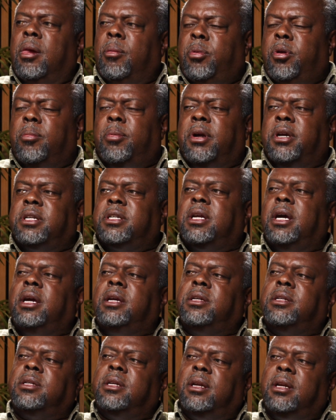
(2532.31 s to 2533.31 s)
pupae
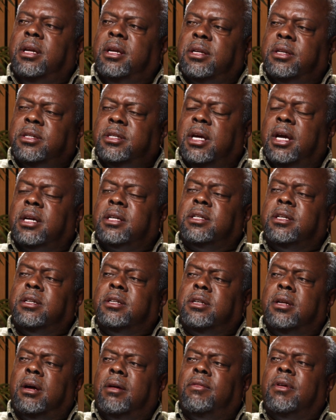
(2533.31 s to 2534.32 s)
stages in insects and
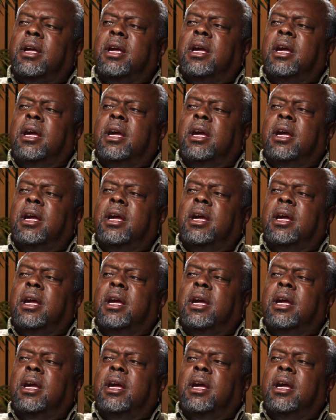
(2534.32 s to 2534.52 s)
stuff,